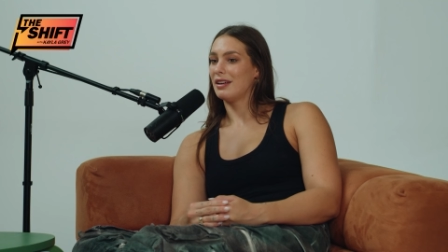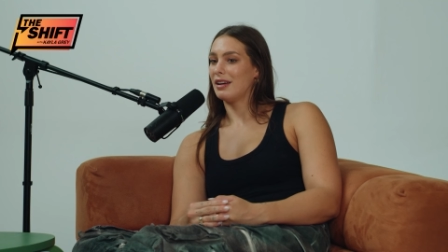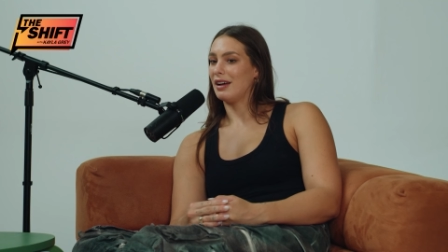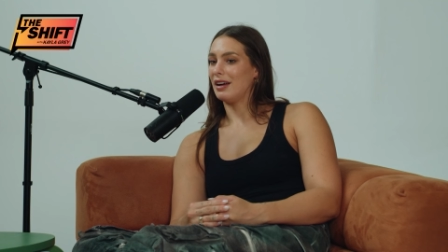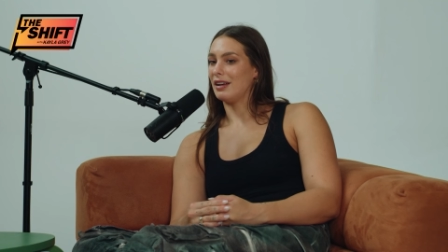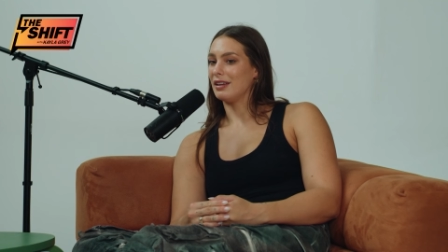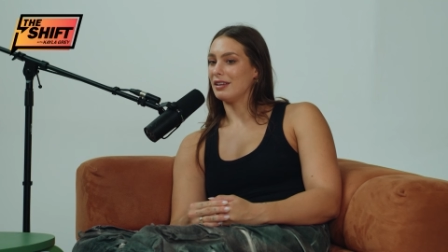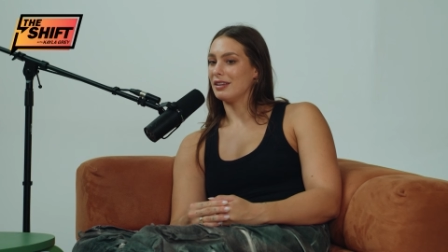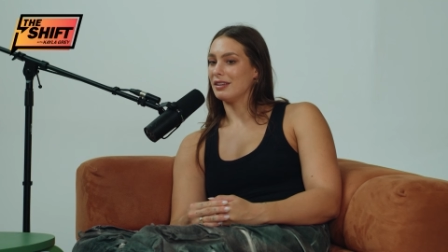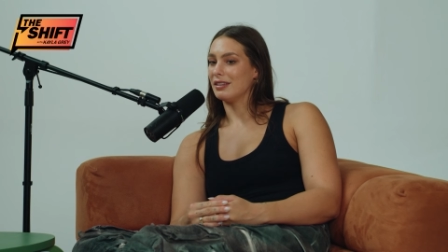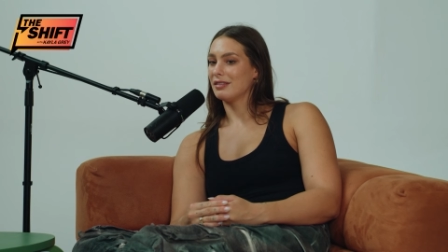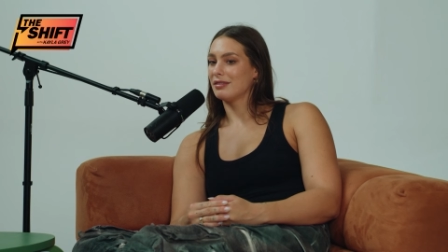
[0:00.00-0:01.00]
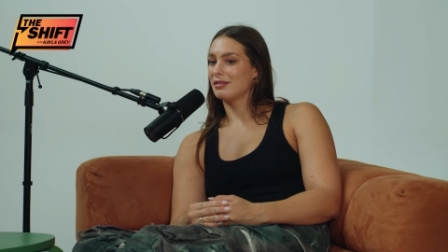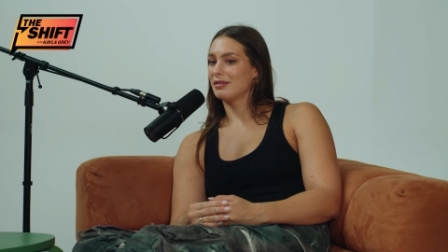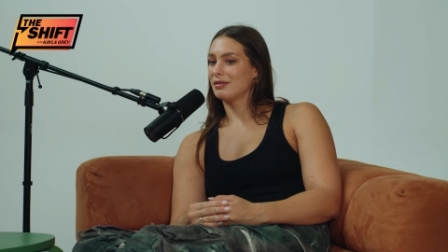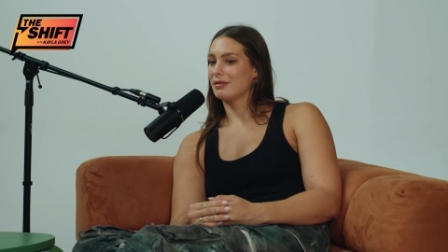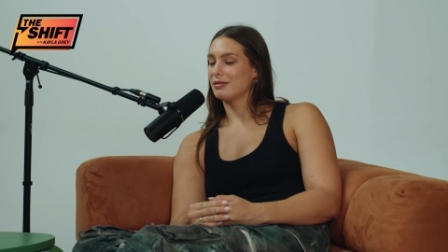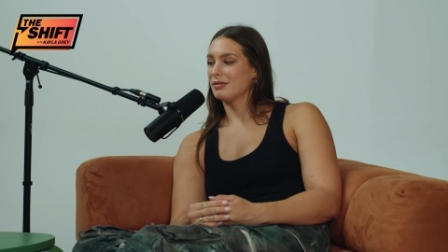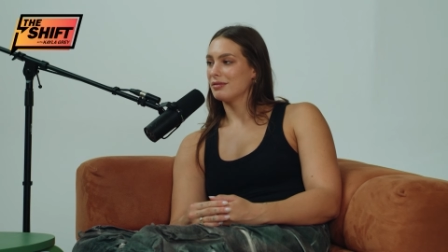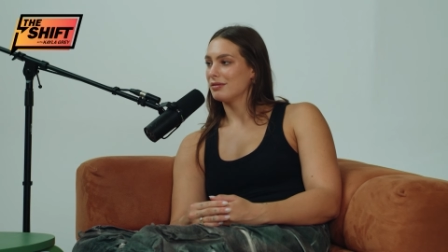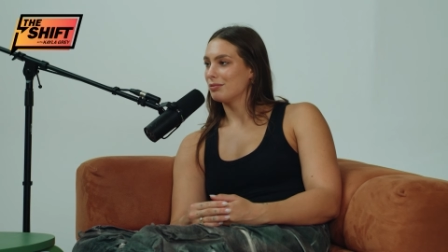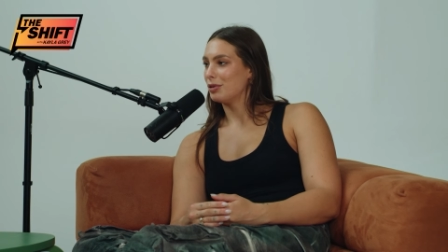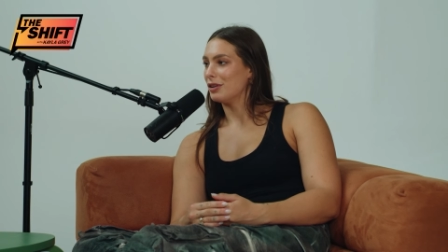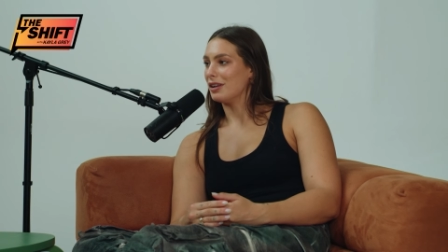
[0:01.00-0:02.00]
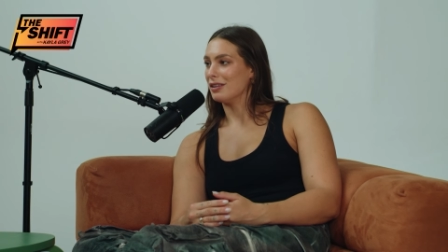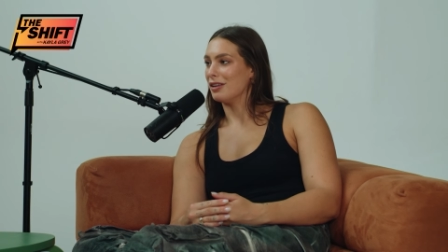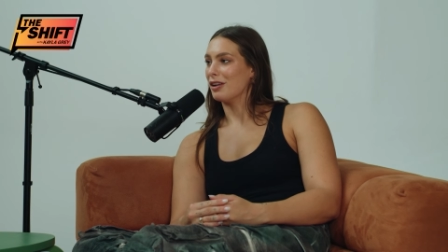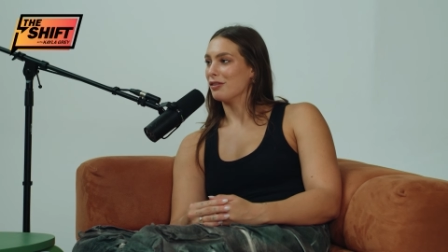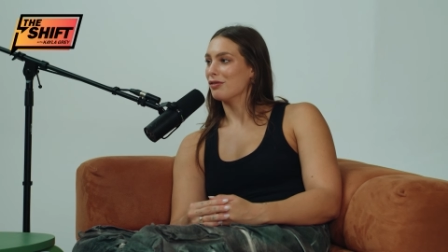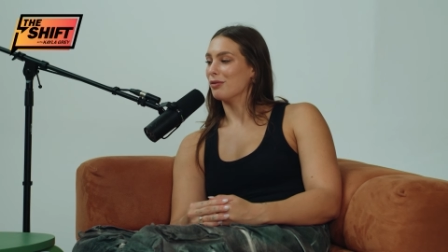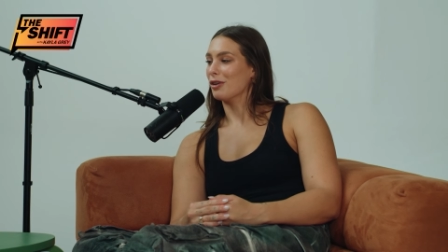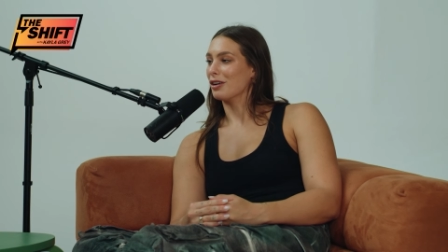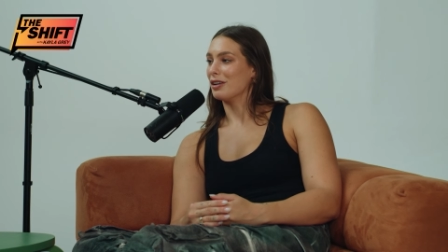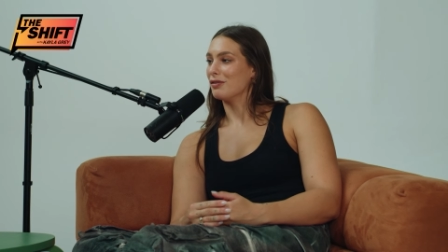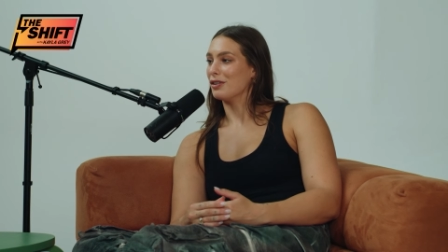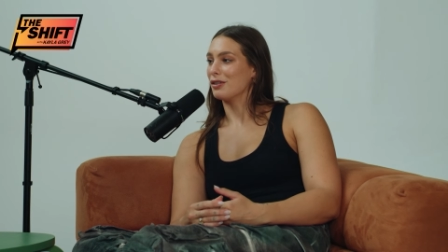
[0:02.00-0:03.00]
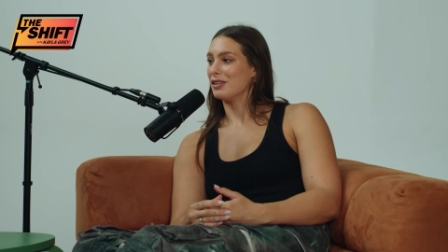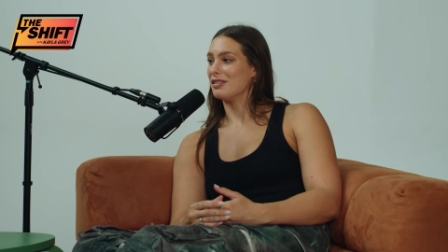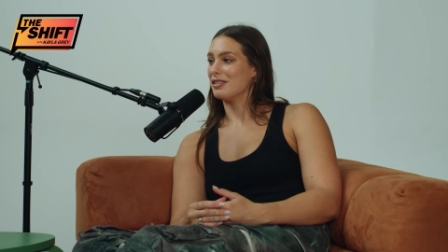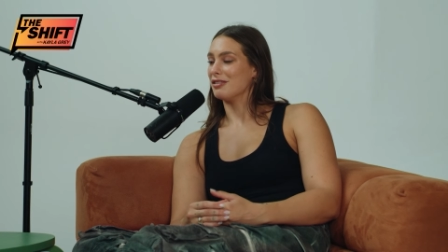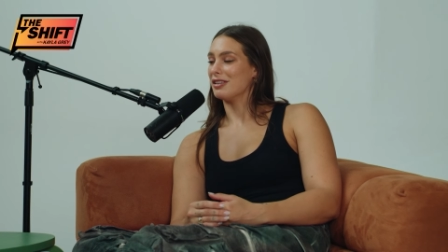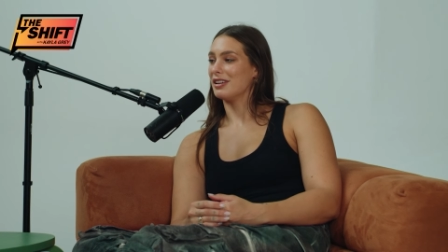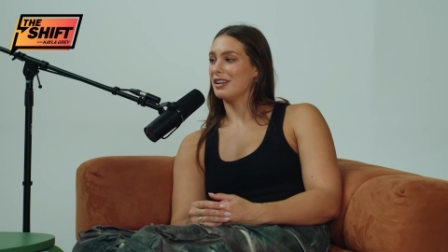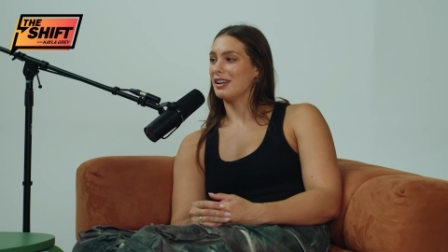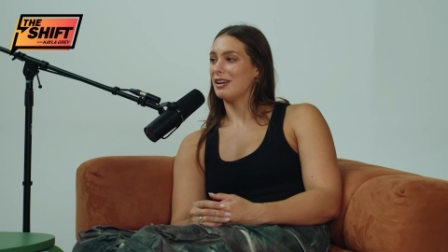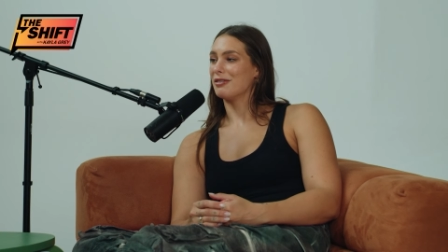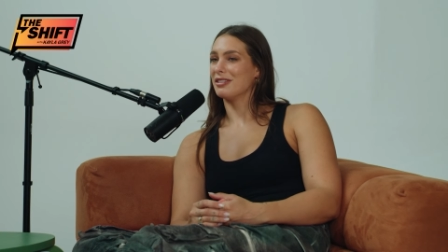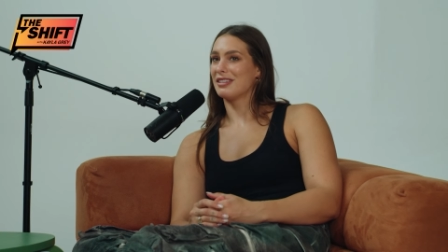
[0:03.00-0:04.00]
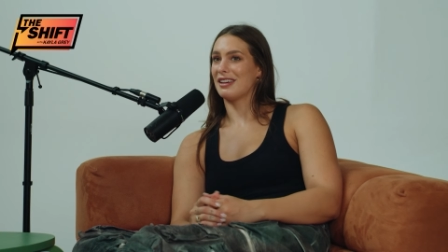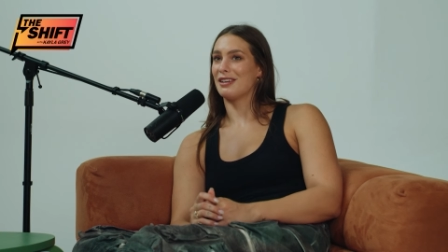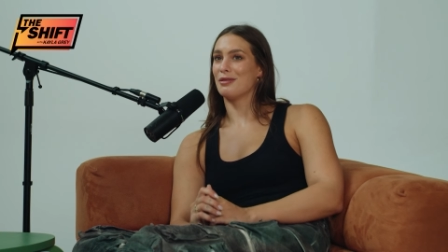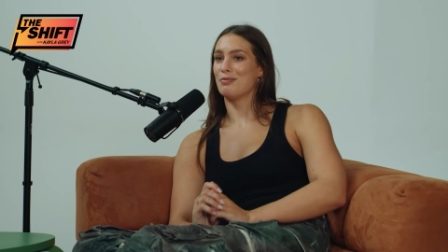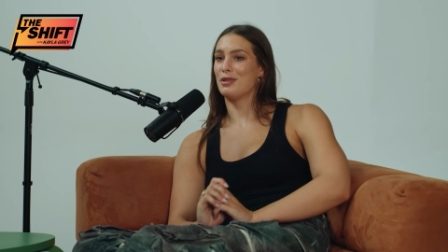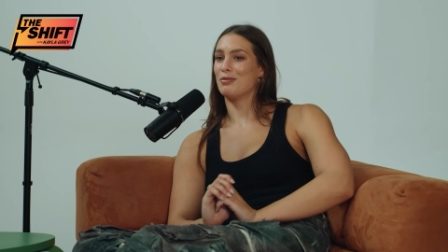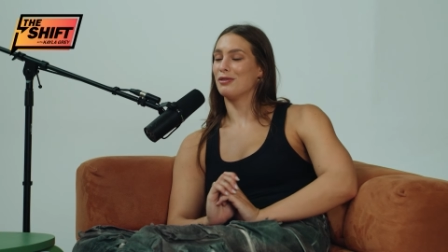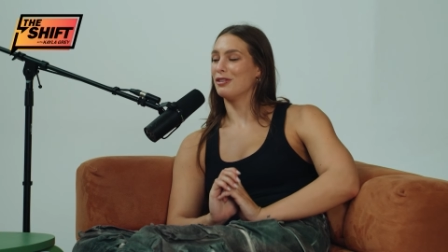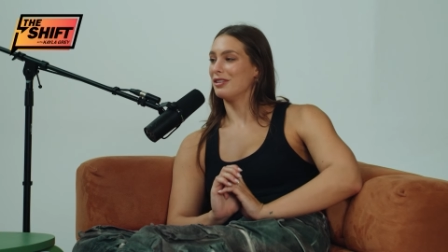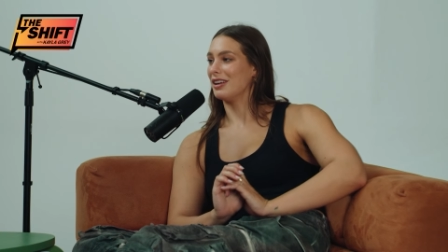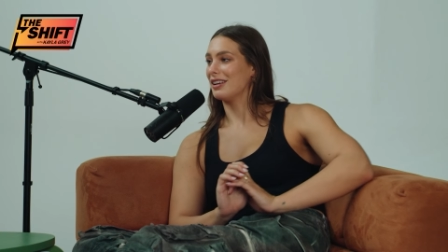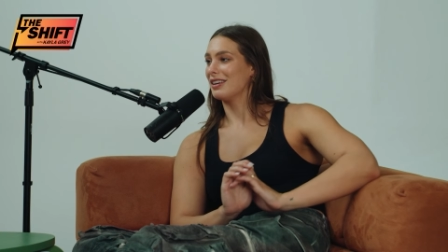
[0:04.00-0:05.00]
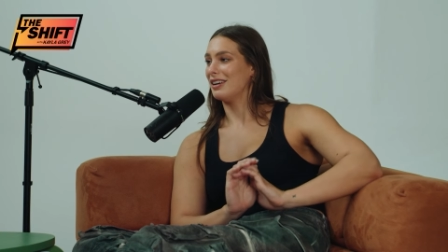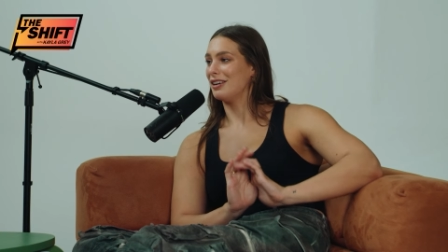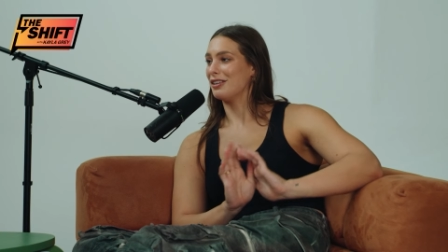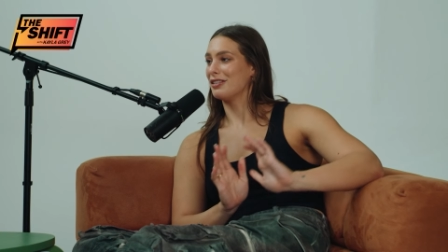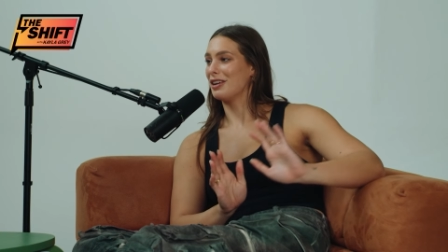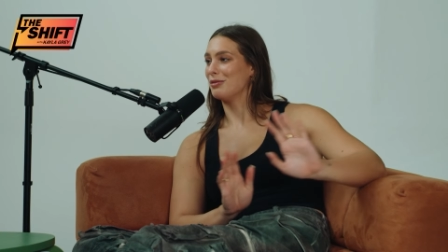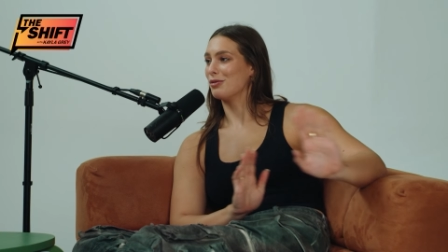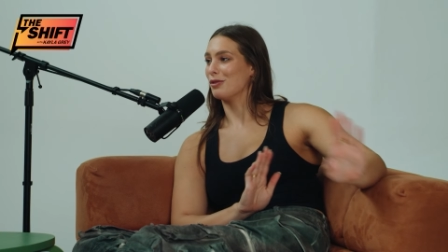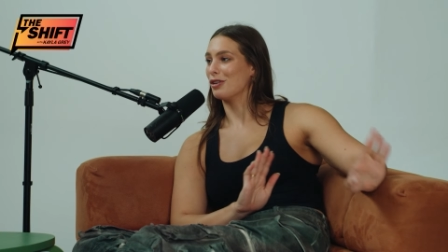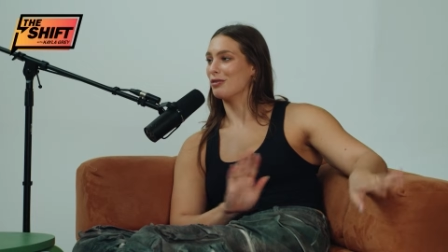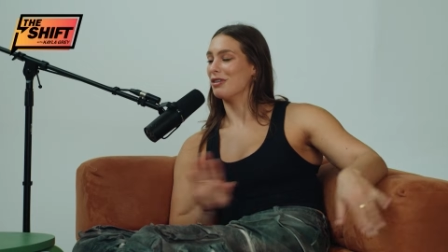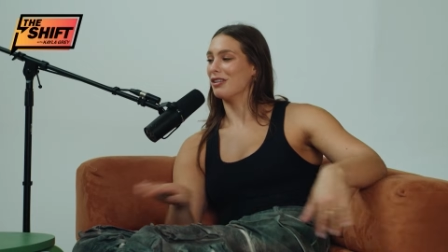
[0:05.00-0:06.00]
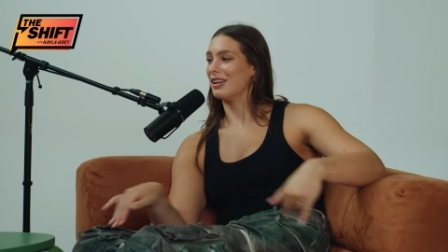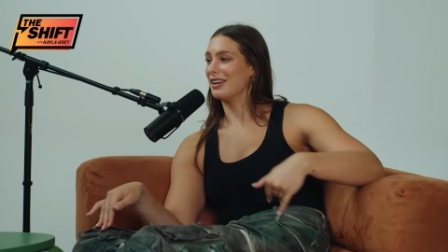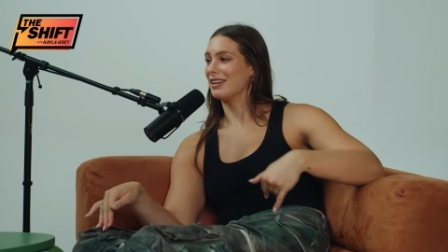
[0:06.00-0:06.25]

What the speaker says: I put a lot of work and focus into it. And I will tell people like 100 times more about like